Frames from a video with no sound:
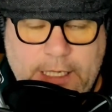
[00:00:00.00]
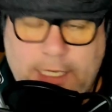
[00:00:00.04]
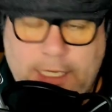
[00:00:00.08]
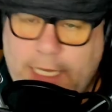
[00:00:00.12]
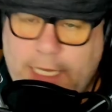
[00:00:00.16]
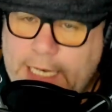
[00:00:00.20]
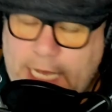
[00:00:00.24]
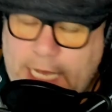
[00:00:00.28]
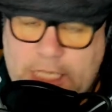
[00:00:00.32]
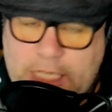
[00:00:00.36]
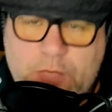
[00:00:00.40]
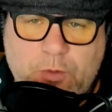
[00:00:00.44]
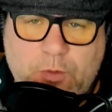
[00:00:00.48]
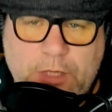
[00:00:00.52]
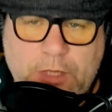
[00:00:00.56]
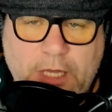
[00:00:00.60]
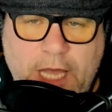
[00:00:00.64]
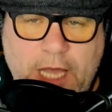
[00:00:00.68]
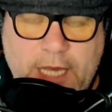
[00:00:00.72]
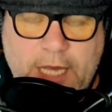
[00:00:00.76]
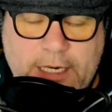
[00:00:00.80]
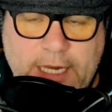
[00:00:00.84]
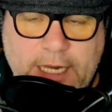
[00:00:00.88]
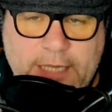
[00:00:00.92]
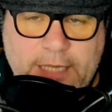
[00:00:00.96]
And that's what
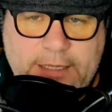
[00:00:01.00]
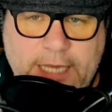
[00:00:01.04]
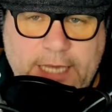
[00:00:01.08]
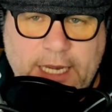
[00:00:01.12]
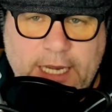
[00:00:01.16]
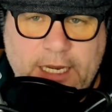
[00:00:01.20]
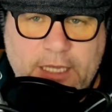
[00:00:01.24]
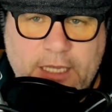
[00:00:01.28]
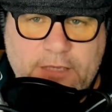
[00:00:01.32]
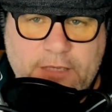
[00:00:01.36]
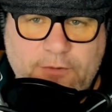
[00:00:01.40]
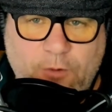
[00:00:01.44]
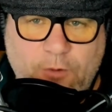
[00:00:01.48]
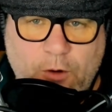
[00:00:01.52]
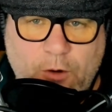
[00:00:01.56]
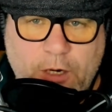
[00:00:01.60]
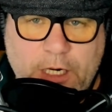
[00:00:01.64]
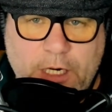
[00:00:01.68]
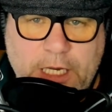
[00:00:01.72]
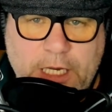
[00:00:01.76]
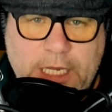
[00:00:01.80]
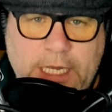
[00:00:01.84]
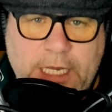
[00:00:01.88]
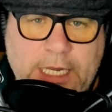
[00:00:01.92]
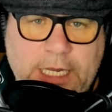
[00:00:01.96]
lockout tagout's for.
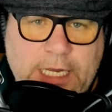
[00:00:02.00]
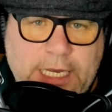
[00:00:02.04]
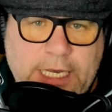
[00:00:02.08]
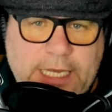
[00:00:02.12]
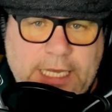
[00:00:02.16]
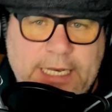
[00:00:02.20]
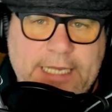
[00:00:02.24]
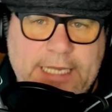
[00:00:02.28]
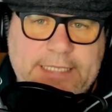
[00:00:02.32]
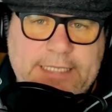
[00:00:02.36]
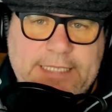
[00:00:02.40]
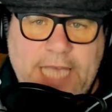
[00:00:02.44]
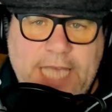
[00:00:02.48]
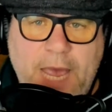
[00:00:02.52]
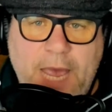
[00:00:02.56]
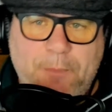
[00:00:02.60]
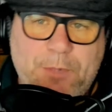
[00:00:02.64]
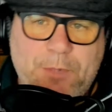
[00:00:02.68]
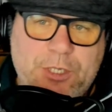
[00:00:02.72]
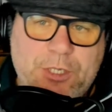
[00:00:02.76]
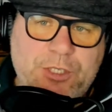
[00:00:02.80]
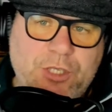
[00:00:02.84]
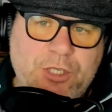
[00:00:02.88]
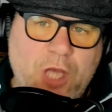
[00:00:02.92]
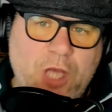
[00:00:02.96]
In this
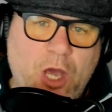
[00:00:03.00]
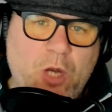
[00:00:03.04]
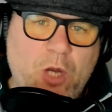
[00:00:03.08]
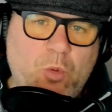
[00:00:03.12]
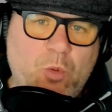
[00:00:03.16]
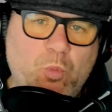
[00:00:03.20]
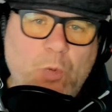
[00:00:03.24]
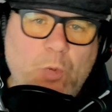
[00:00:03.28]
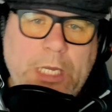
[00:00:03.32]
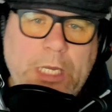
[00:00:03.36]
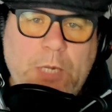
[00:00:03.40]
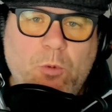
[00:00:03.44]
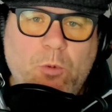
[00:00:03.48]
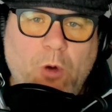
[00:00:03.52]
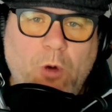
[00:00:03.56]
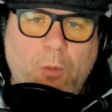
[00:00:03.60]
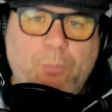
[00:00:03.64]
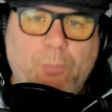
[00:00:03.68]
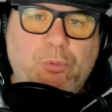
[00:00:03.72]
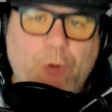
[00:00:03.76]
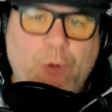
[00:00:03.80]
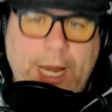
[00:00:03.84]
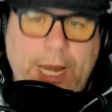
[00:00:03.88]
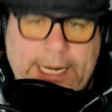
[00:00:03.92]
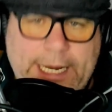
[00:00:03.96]
episode, we will
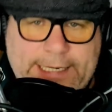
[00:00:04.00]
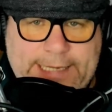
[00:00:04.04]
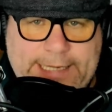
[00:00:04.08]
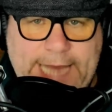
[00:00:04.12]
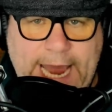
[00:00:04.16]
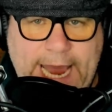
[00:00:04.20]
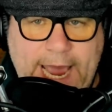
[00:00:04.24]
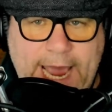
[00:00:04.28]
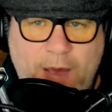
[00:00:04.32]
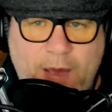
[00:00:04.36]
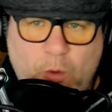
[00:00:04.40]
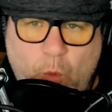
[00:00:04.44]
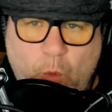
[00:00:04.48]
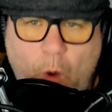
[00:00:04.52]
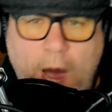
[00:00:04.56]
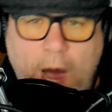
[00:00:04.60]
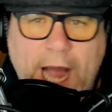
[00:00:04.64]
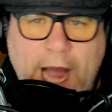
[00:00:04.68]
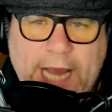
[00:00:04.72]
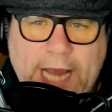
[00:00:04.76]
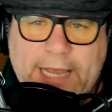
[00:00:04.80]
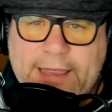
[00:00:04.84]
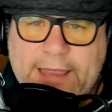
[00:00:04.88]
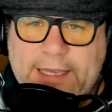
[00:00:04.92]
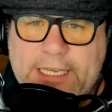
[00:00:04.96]
break down
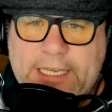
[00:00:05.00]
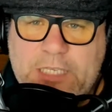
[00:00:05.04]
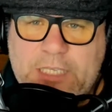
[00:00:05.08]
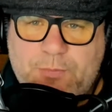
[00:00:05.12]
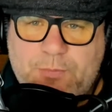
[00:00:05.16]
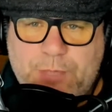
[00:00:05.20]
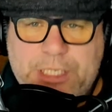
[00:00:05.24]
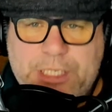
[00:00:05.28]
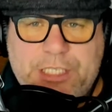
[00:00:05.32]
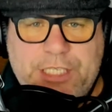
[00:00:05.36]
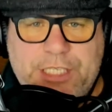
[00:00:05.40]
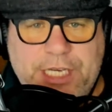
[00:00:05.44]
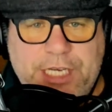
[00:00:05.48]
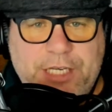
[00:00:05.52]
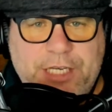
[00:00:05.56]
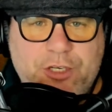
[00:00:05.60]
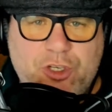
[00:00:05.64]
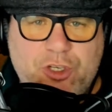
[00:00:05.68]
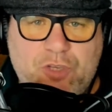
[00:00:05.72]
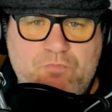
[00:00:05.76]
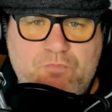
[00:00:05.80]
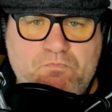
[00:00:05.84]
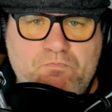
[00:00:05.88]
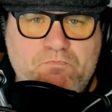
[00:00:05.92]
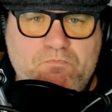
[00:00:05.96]
why these
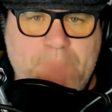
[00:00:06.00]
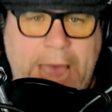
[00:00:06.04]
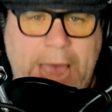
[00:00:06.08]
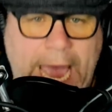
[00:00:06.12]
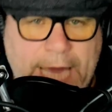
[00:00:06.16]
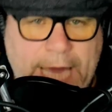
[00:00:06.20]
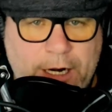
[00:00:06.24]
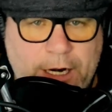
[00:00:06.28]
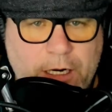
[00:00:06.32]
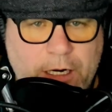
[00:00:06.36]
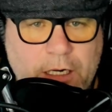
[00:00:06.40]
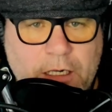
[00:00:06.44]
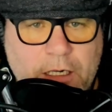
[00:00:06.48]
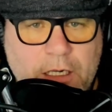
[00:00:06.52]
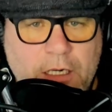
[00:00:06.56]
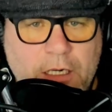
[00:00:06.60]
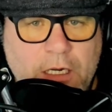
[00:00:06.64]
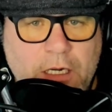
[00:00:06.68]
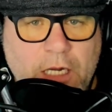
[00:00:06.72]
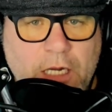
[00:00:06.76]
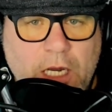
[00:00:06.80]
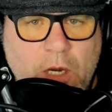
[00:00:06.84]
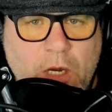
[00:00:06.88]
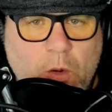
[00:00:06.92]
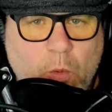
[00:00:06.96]
procedures matter,
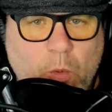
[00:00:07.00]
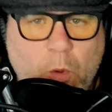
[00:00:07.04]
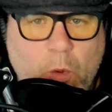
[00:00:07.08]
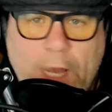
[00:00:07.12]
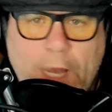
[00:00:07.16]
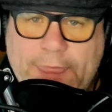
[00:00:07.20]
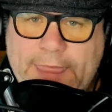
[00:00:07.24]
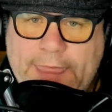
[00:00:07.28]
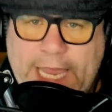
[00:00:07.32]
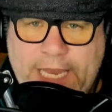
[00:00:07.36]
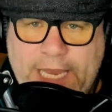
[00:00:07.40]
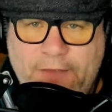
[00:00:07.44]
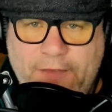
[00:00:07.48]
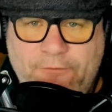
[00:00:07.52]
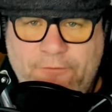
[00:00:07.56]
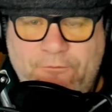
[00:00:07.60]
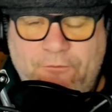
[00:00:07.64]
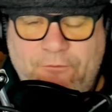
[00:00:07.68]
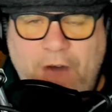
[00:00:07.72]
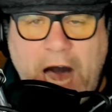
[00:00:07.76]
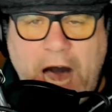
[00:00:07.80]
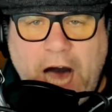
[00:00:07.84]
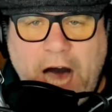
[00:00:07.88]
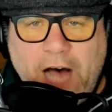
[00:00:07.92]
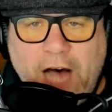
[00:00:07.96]
what they
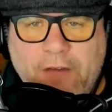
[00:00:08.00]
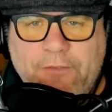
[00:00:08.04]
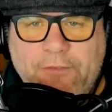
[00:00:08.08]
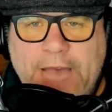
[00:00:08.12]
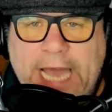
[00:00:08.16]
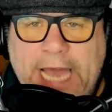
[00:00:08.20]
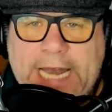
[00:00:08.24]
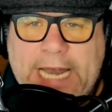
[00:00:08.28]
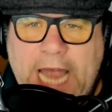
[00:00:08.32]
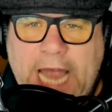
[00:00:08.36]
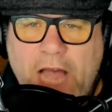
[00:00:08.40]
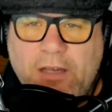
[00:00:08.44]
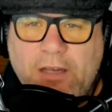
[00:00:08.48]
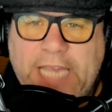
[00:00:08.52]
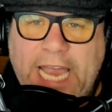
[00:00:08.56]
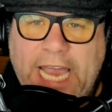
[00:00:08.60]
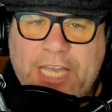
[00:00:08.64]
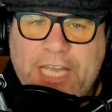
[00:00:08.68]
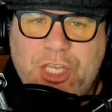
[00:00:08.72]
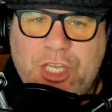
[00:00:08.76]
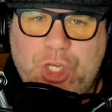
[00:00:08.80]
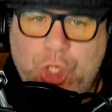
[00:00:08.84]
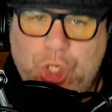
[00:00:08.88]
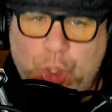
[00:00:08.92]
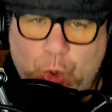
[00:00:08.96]
involve, and how
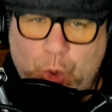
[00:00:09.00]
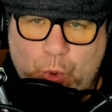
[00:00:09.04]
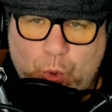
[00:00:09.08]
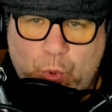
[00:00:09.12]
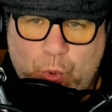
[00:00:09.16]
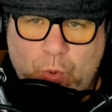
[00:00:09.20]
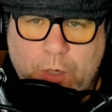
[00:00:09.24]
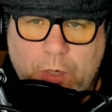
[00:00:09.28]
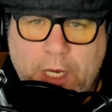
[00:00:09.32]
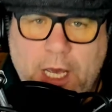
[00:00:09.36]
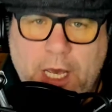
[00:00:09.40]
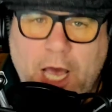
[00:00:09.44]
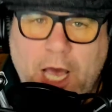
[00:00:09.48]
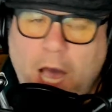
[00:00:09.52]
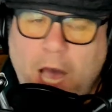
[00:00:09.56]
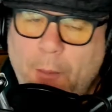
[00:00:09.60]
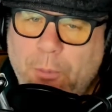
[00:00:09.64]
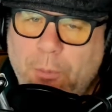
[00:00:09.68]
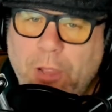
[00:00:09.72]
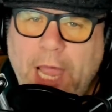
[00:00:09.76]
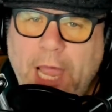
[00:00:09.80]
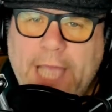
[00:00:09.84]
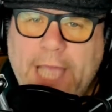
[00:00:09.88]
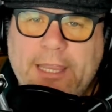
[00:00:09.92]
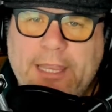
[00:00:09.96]
can you
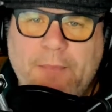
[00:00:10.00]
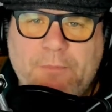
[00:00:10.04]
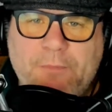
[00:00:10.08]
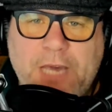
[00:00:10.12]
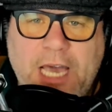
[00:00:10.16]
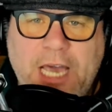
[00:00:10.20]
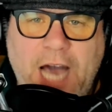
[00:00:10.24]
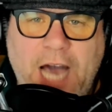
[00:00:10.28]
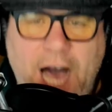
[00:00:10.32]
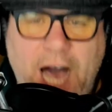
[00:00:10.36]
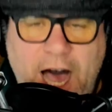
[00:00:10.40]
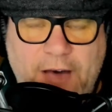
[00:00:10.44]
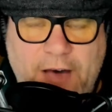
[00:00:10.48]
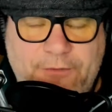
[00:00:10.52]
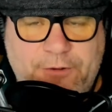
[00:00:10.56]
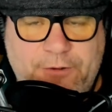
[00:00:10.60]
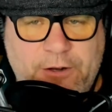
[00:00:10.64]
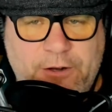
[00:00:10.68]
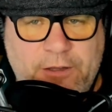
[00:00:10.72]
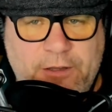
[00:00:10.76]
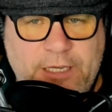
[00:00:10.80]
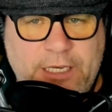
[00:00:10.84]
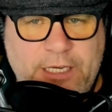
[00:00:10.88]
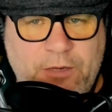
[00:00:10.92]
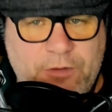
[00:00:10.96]
apply them
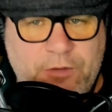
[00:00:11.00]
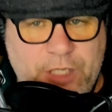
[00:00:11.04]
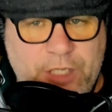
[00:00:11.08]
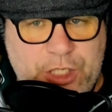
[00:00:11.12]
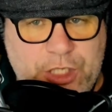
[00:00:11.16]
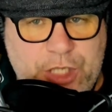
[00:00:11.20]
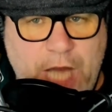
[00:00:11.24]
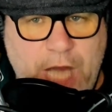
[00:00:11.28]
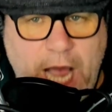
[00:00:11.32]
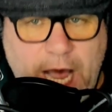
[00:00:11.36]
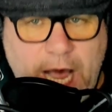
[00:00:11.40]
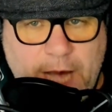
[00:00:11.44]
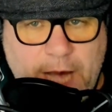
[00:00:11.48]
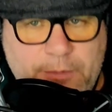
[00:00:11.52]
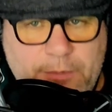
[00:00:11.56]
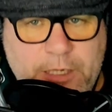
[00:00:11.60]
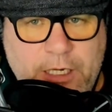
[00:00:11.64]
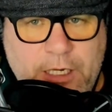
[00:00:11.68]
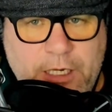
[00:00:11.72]
confidently on the job.